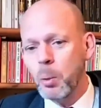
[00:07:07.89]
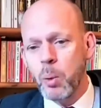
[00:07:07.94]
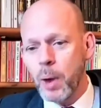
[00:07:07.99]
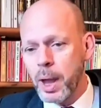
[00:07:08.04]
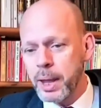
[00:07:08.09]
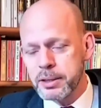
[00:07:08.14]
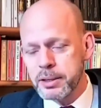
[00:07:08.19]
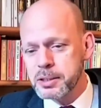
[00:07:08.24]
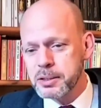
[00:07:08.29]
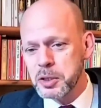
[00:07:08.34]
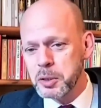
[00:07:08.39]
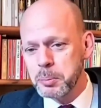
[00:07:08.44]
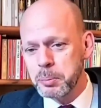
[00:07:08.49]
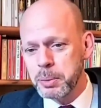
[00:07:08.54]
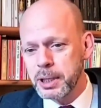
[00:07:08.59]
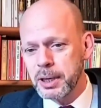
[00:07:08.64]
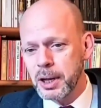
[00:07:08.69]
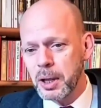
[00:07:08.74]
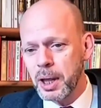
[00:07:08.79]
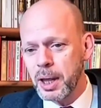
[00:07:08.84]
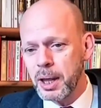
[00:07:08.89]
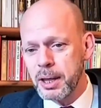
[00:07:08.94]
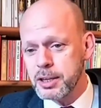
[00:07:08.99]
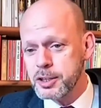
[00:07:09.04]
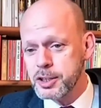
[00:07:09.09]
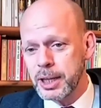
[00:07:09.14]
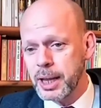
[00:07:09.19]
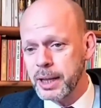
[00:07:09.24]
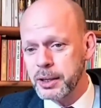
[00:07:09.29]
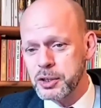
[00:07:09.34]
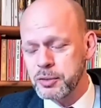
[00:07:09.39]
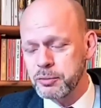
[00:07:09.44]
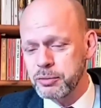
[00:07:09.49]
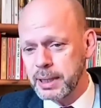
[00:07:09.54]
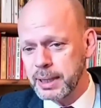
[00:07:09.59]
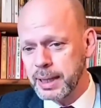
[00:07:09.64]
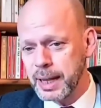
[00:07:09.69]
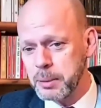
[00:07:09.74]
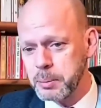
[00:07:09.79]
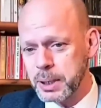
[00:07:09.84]
where there's going to be an, a selection for
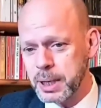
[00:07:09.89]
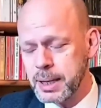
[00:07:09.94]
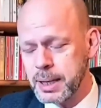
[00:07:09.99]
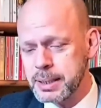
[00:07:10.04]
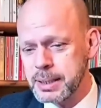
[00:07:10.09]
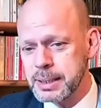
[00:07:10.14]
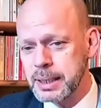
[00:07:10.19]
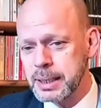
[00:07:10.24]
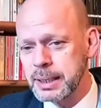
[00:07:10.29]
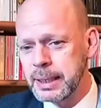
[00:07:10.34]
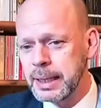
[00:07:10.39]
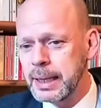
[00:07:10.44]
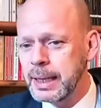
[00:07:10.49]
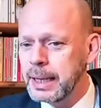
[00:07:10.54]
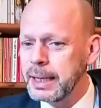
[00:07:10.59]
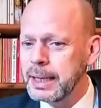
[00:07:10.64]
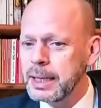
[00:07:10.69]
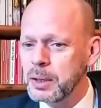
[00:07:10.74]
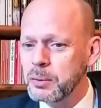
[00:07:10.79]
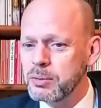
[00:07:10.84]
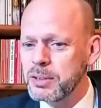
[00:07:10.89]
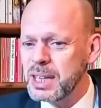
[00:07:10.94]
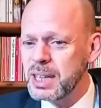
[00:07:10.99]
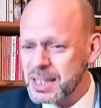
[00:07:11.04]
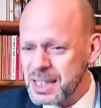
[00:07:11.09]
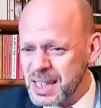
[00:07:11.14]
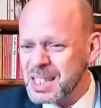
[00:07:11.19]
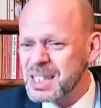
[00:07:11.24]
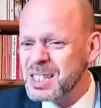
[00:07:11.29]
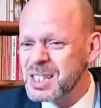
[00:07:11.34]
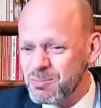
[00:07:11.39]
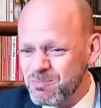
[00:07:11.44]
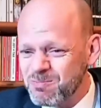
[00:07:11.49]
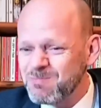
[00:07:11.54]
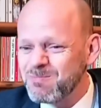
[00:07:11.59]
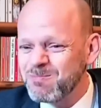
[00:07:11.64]
the Labour candidate. You know, this is